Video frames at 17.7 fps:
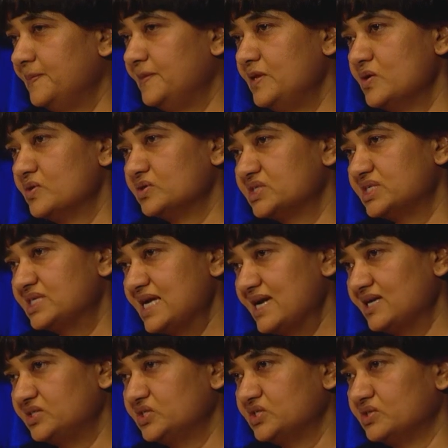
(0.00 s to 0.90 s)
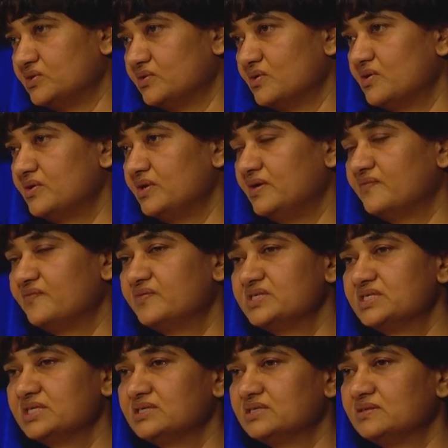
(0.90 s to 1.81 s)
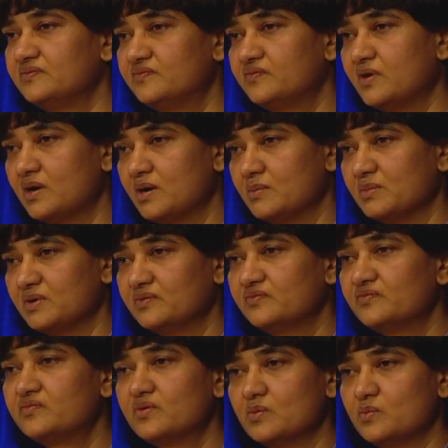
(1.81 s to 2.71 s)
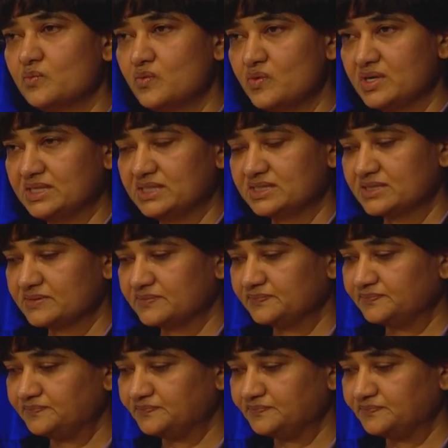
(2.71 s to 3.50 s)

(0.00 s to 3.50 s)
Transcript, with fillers: your stature or your physical form from voice.